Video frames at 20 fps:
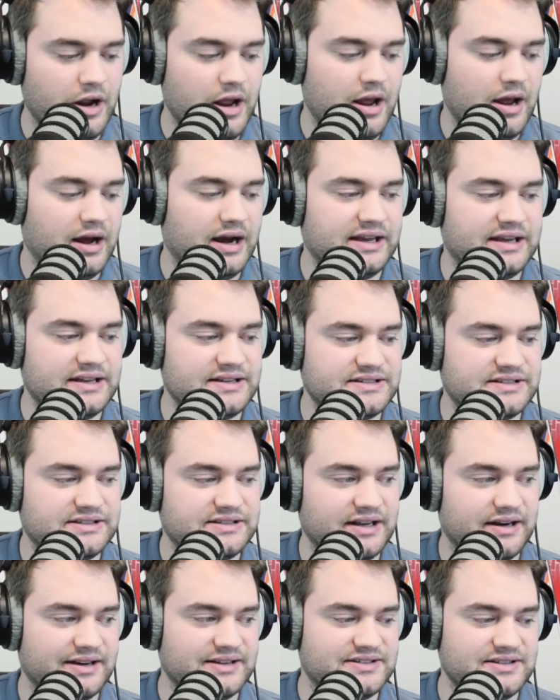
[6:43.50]
against
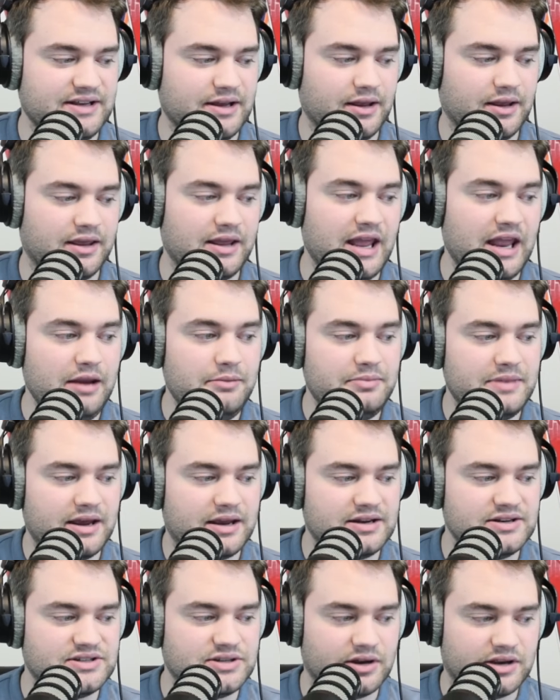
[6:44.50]
Tennessee, a game that
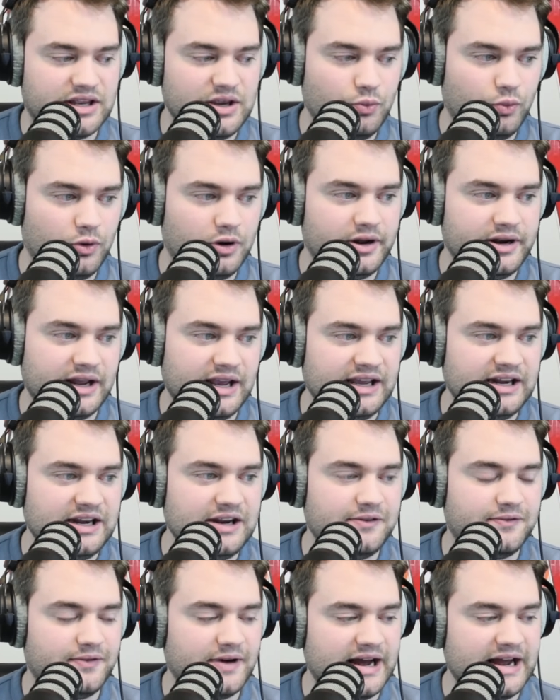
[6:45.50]
Kentucky won
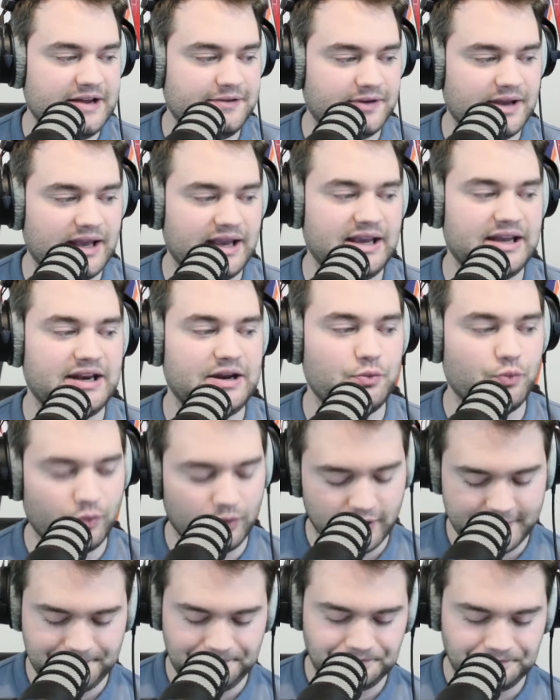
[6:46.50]
85 81.